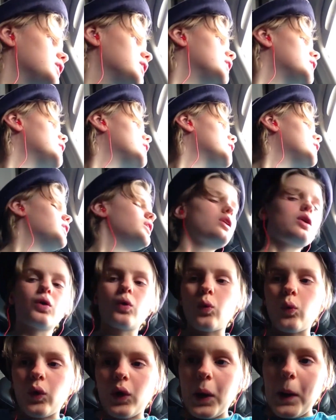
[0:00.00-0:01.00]
And there's a
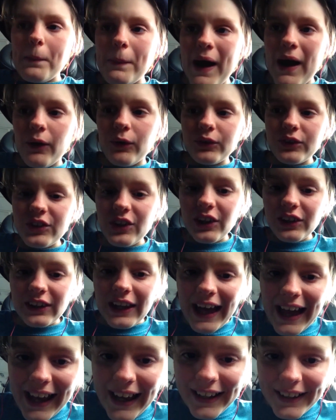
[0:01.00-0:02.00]
simple
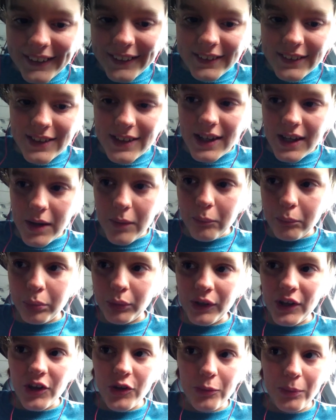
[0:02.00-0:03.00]
things I can say. It's
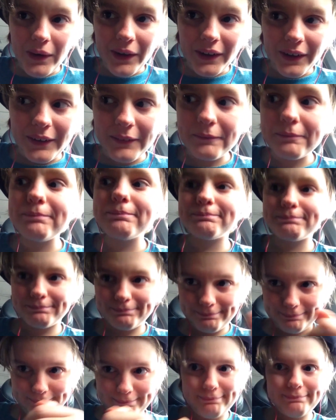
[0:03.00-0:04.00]
boring because
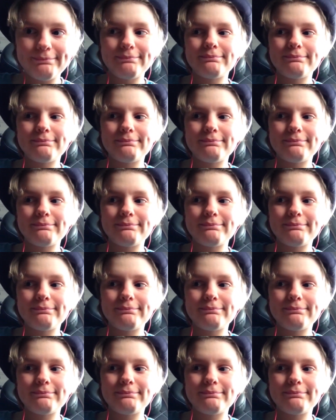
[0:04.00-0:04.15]
I didn't